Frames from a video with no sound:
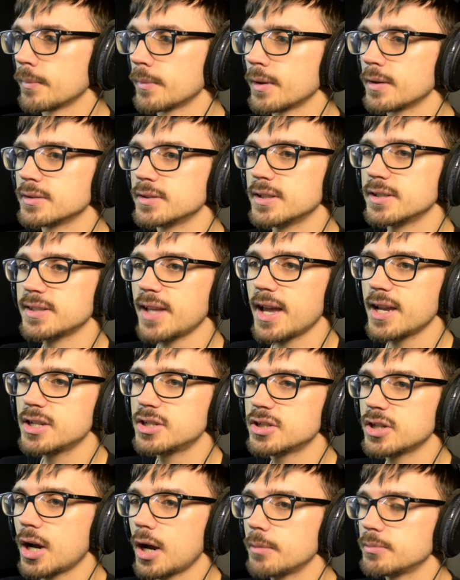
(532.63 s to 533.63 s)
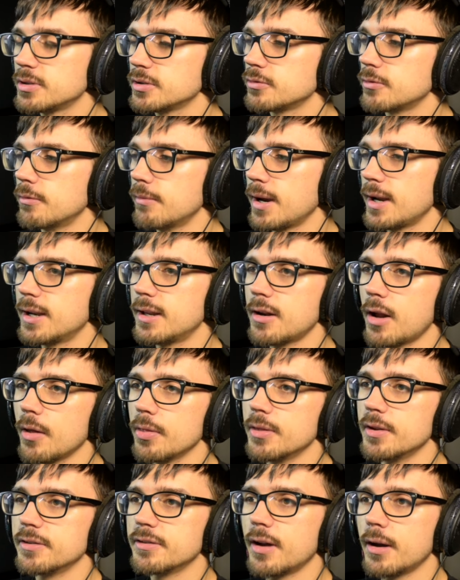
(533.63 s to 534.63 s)
So this A sharp just remaining
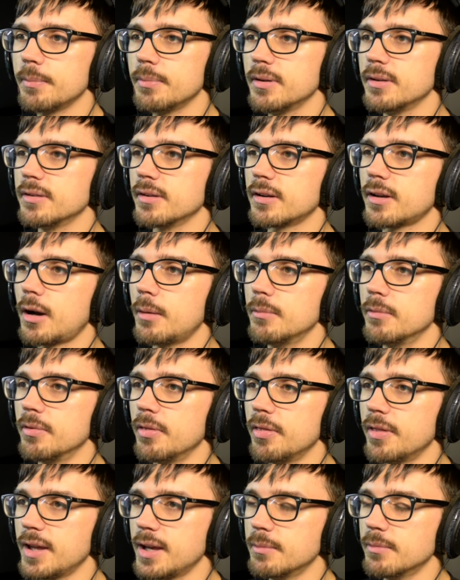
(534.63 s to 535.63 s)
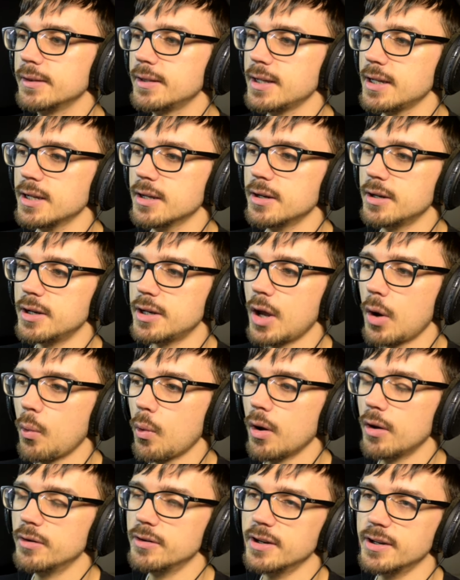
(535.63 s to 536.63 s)
on the top is a common theme. The
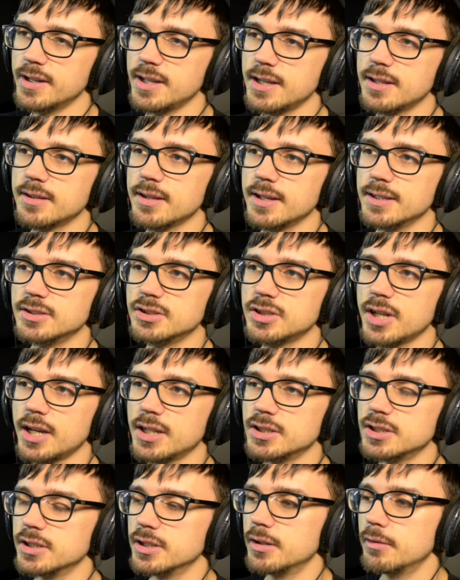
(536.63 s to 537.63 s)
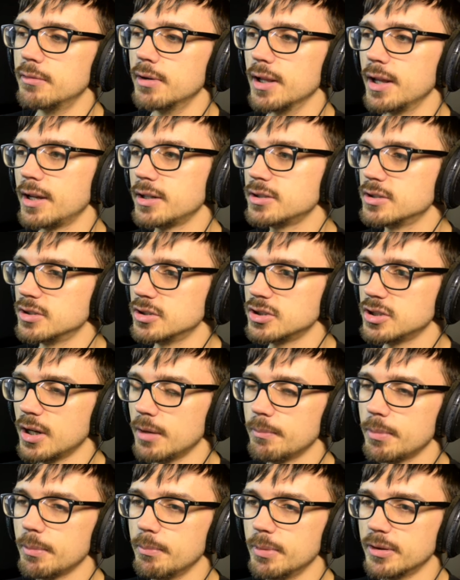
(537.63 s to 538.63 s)
note underneath is changing the
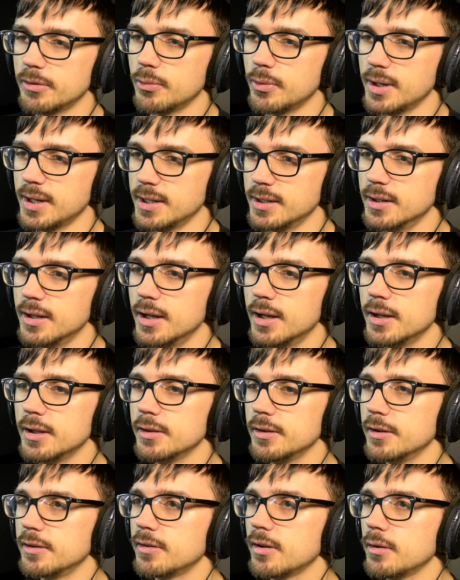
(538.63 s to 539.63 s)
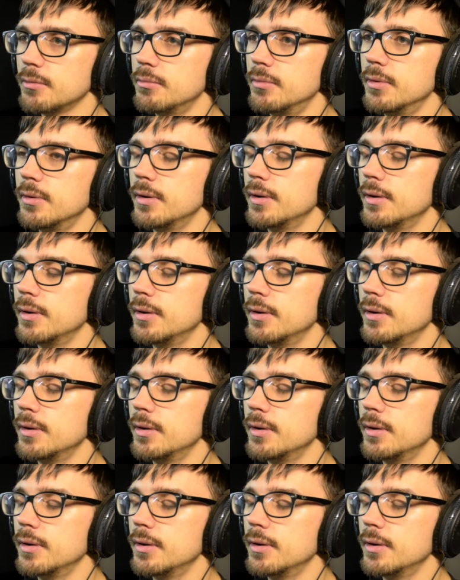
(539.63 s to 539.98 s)
relationship between the two.